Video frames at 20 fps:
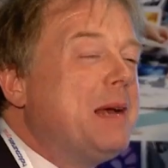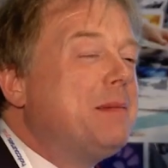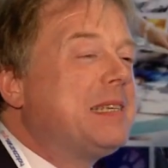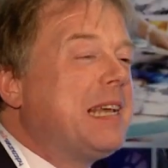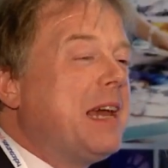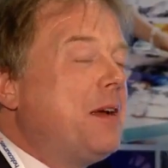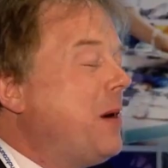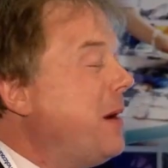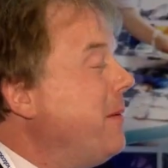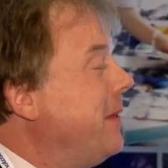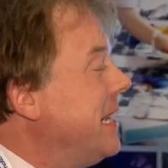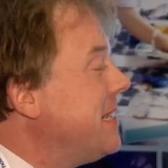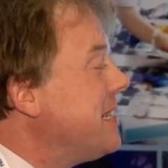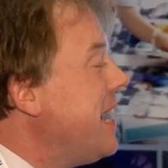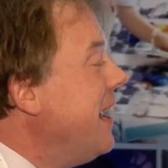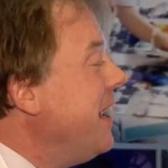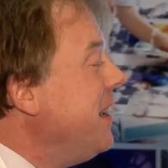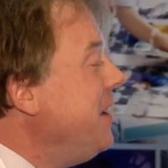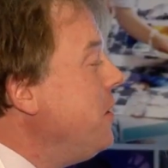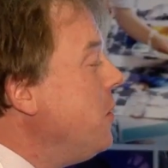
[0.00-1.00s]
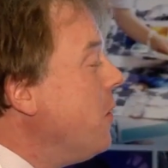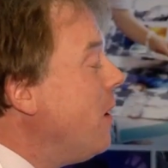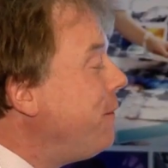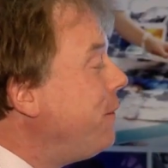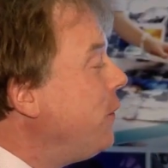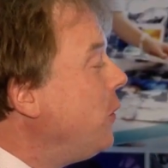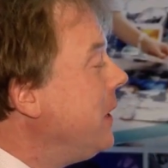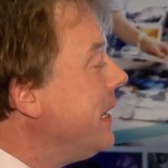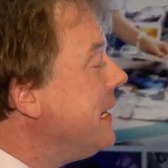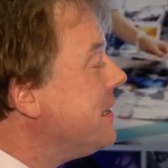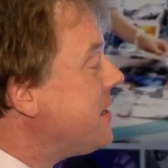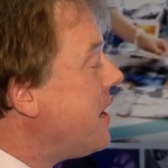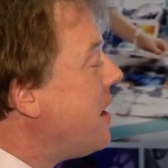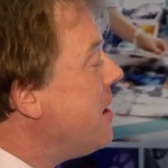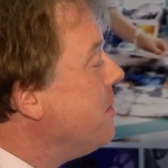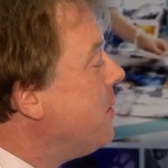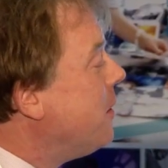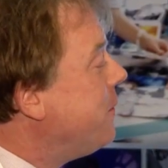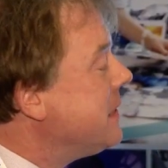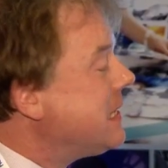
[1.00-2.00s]
be able to get away with this. You are falling into
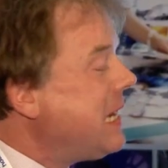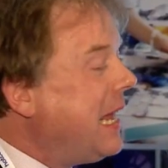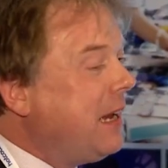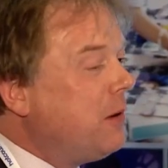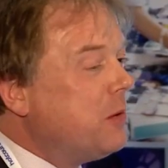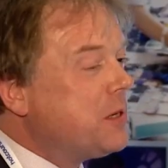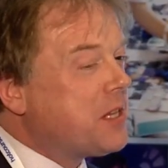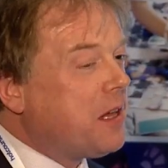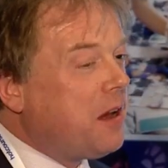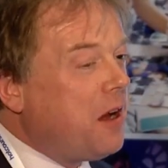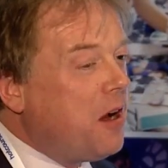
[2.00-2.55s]
Home Office language.